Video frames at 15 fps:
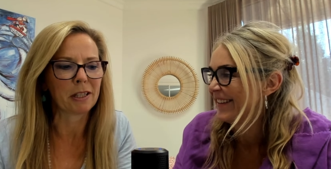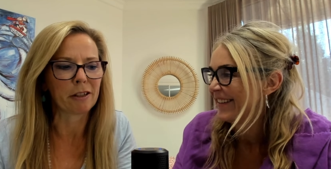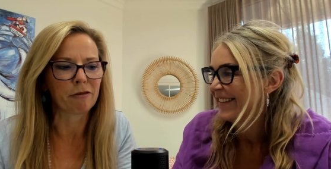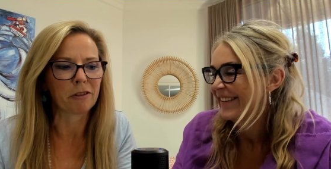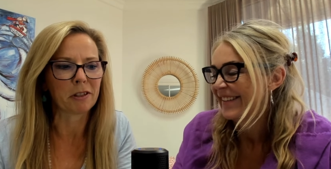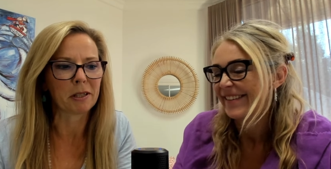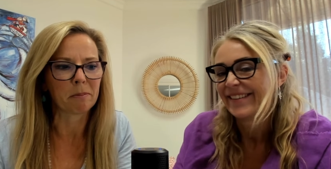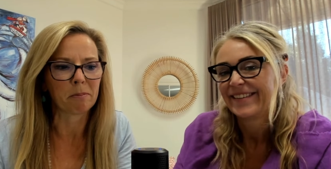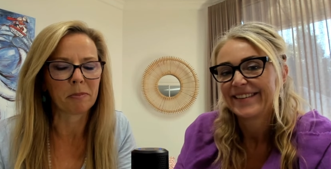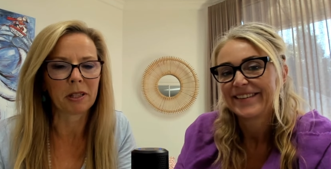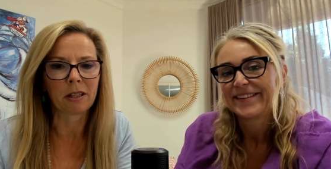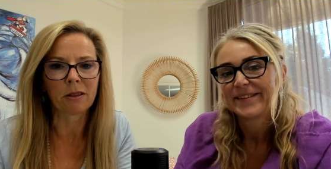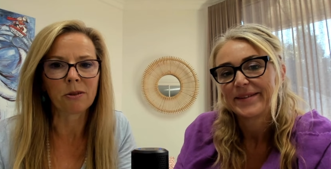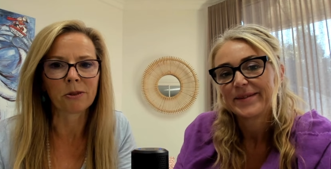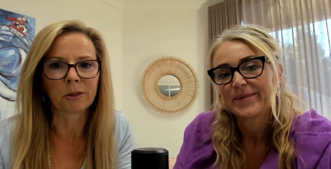Speaker 1: we have um,
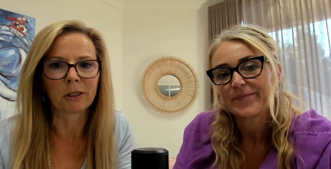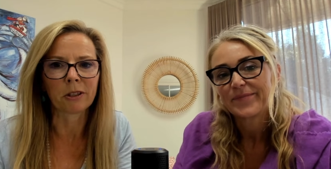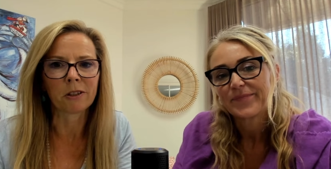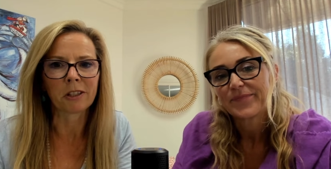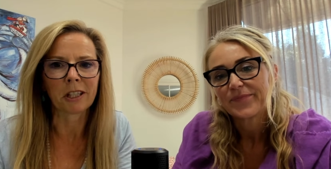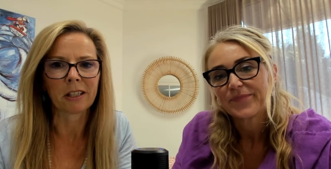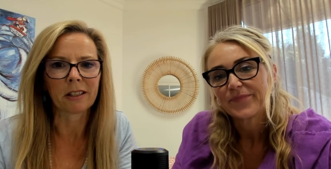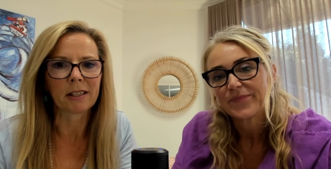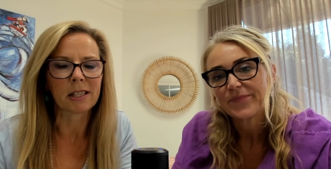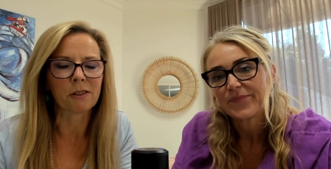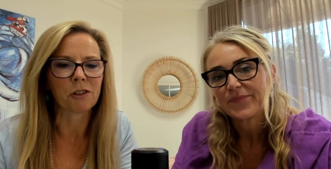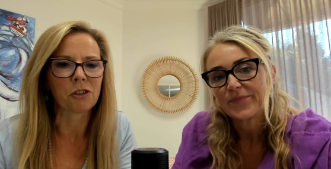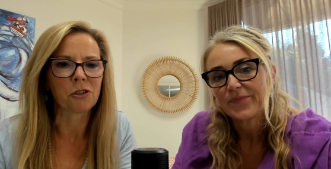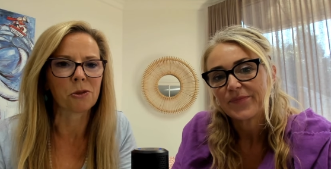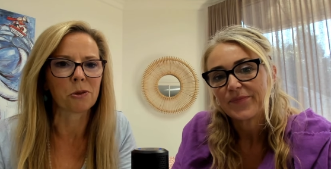been through a lot here, that's
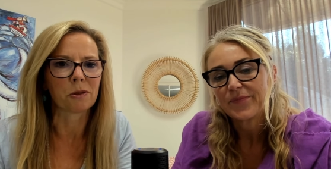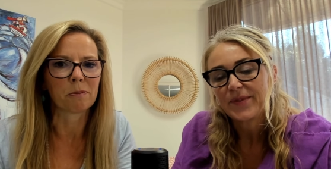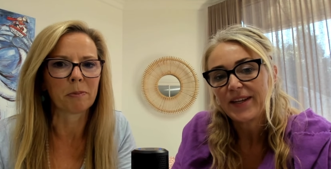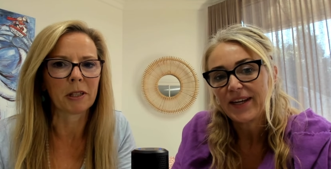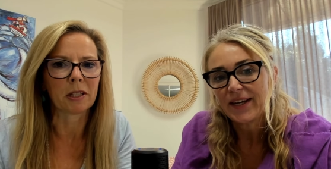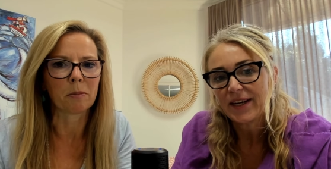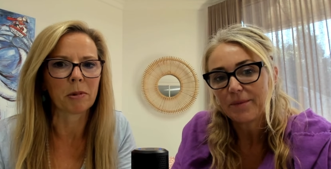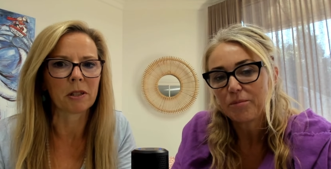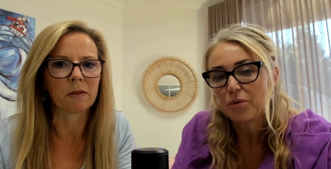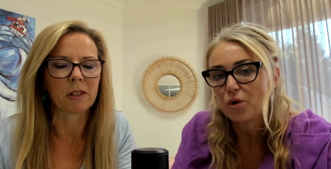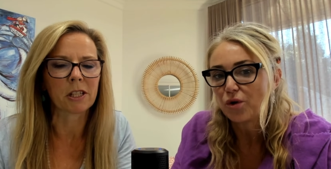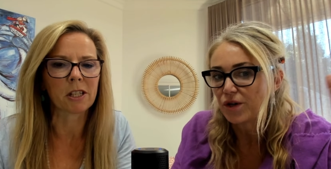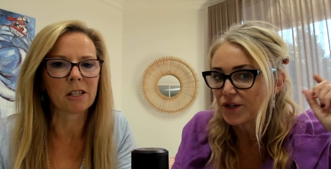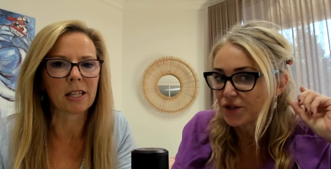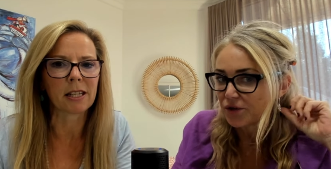for sure. Yeah,
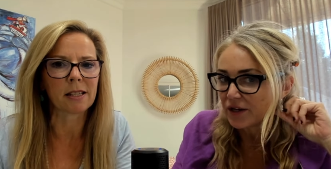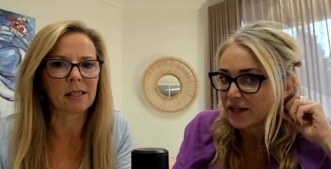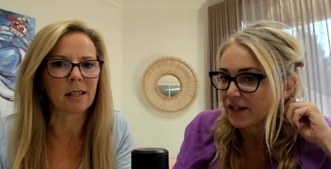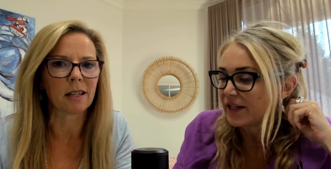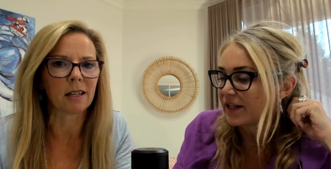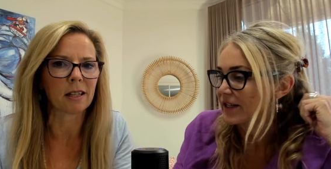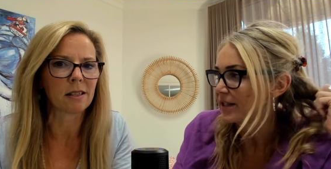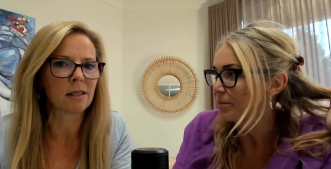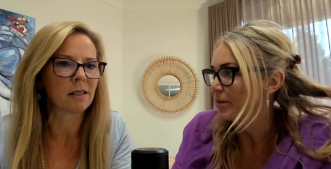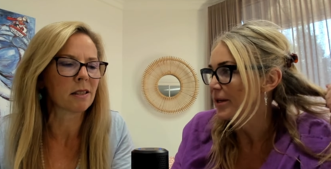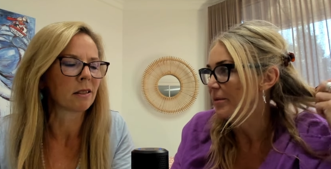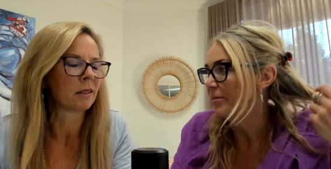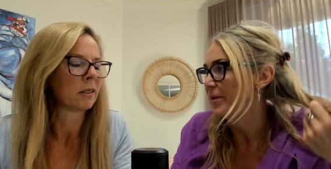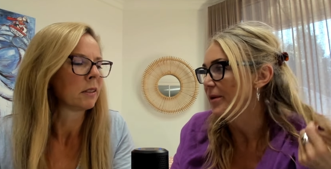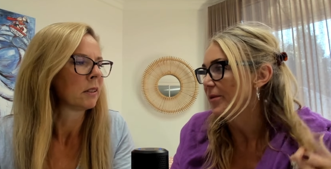poor Australia has been
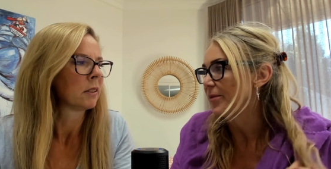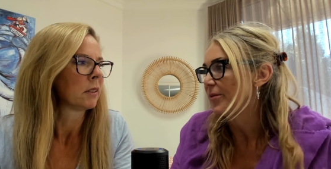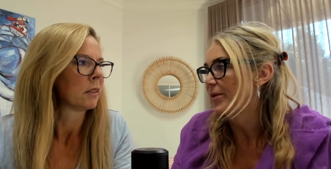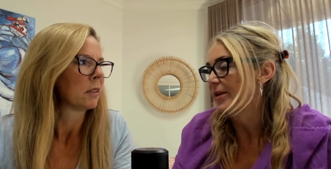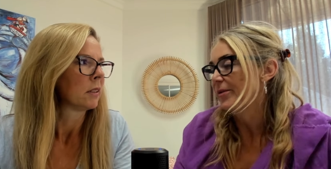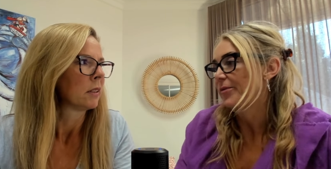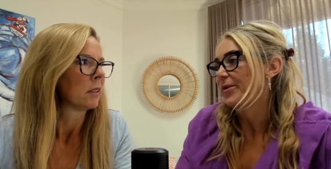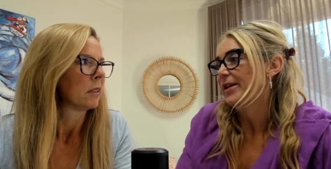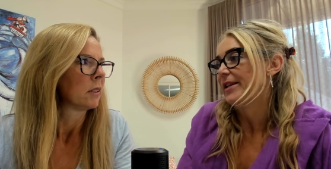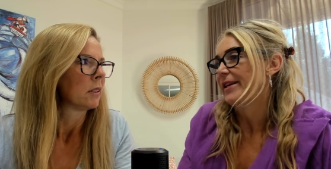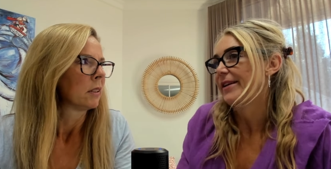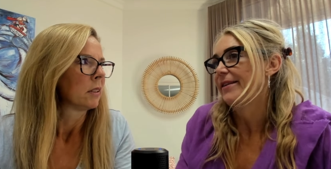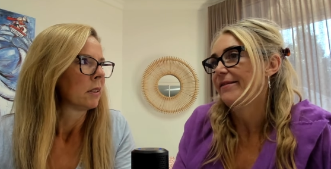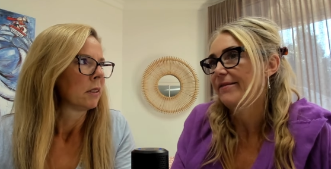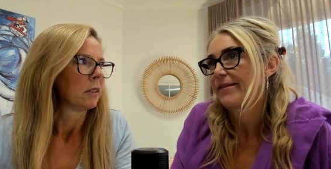
Speaker 2: a bit of re-
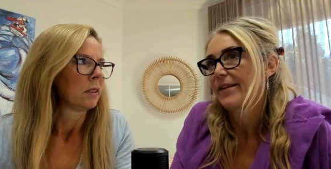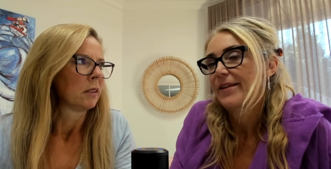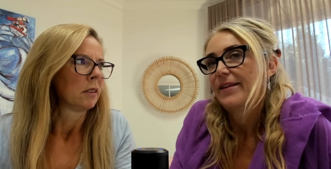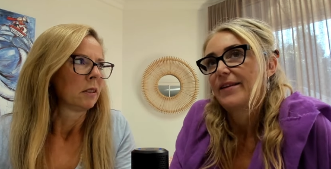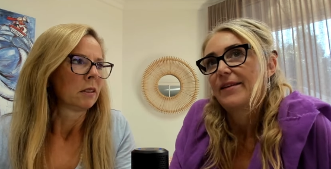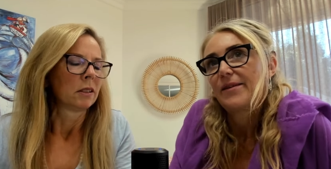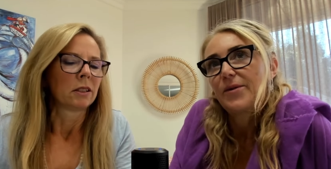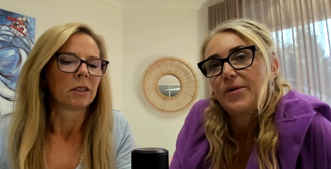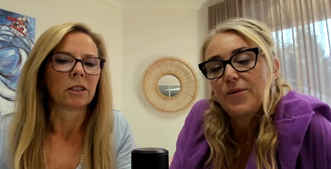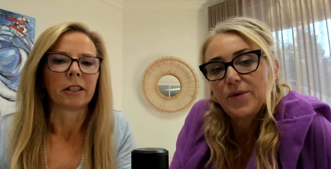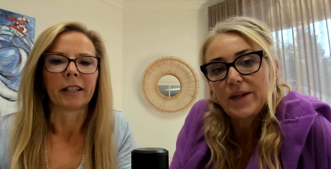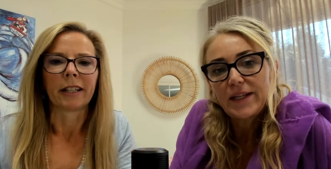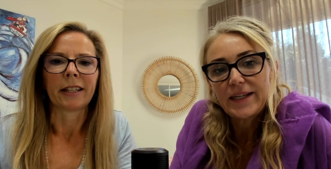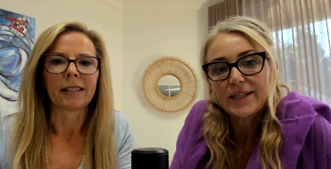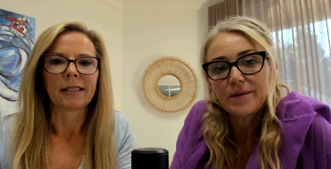really, oh,
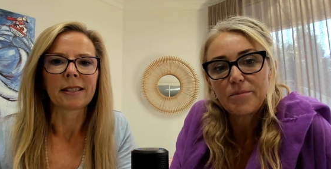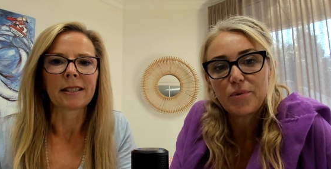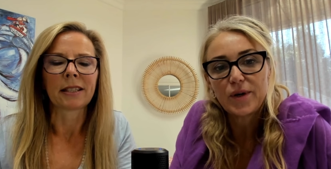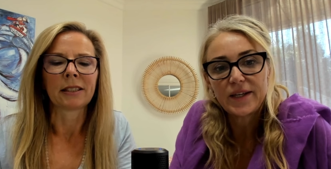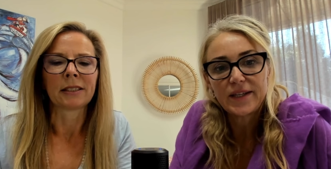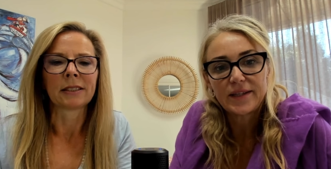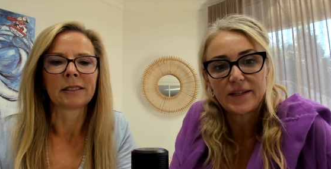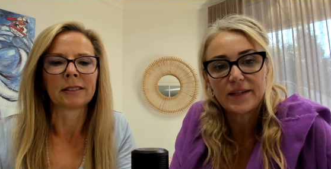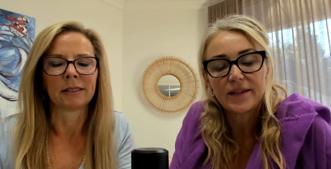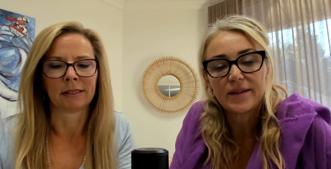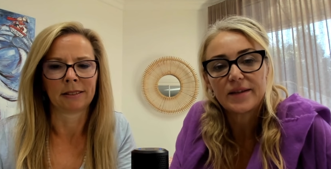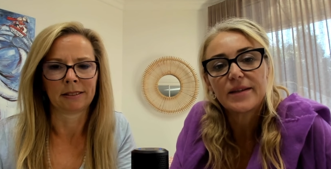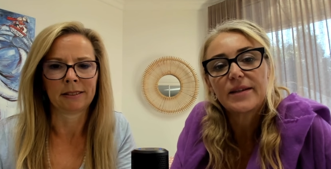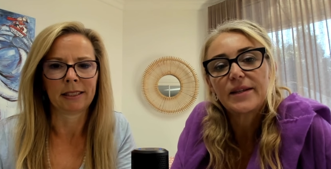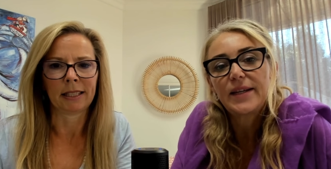really yes. suppressed.
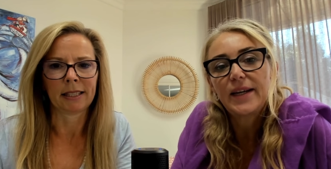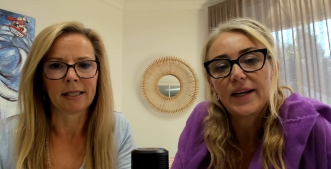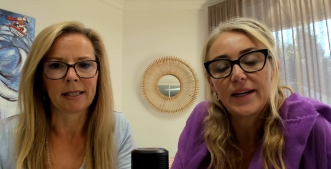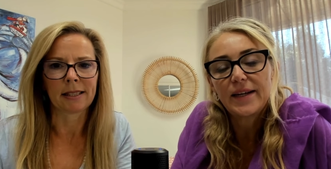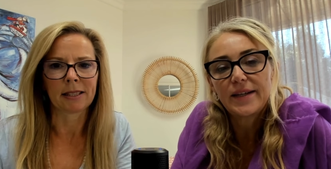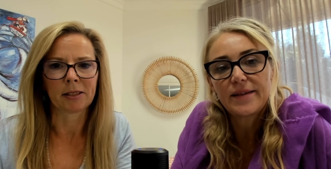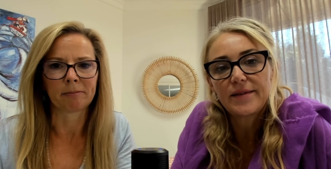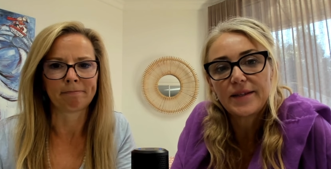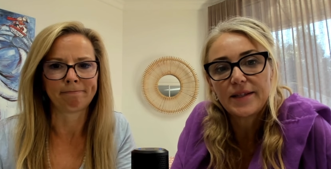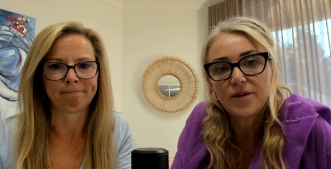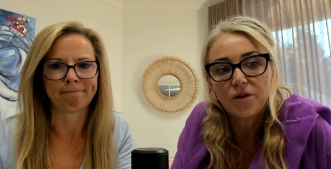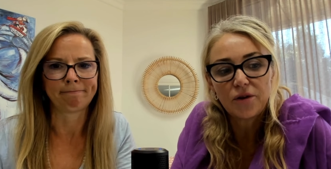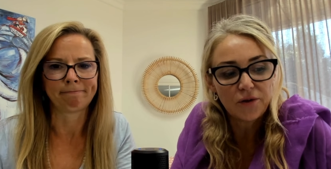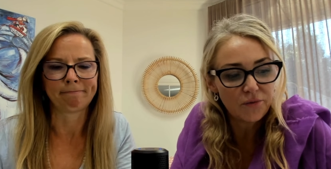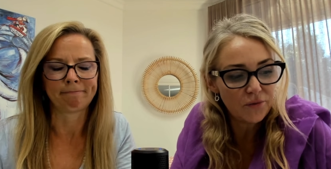Yeah, it's
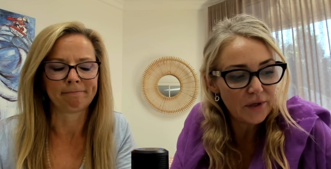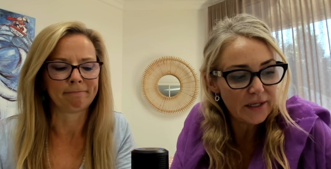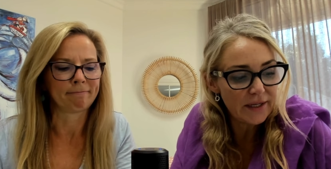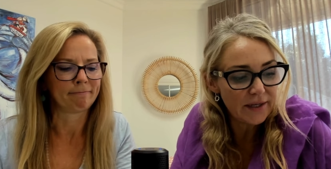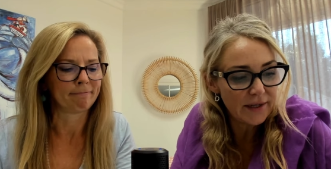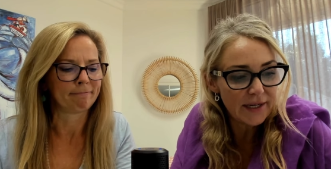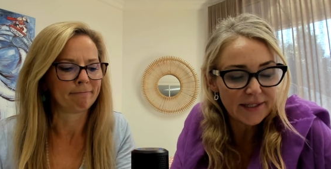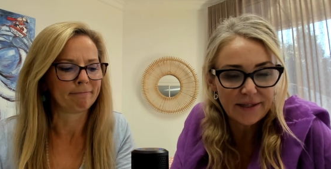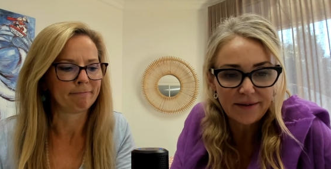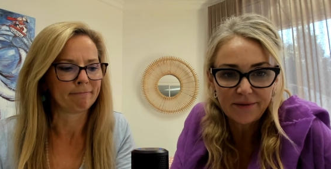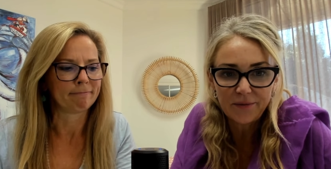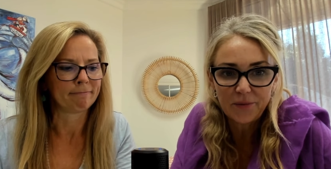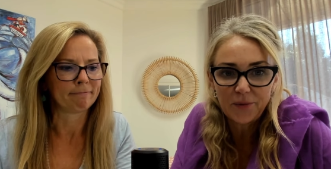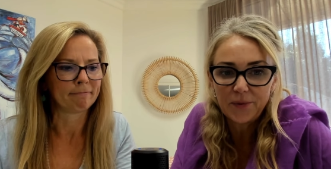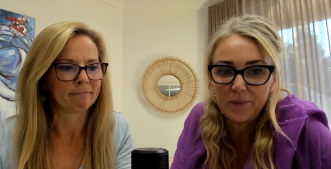not really hasn't
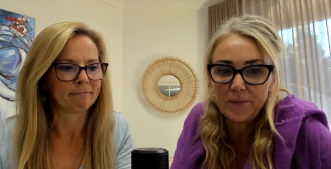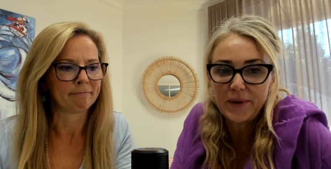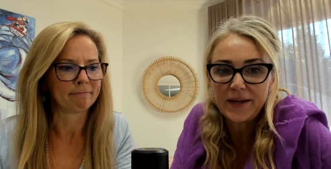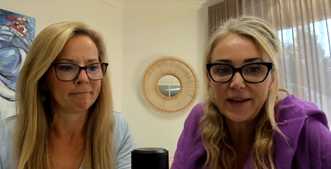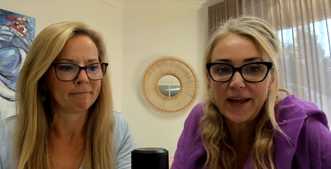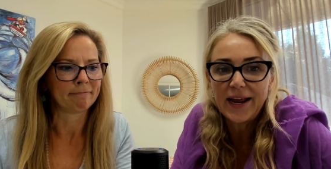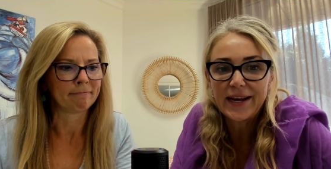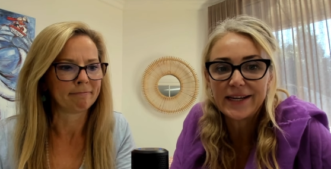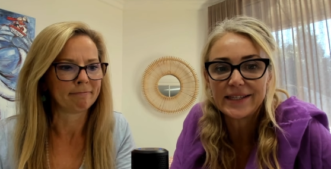been that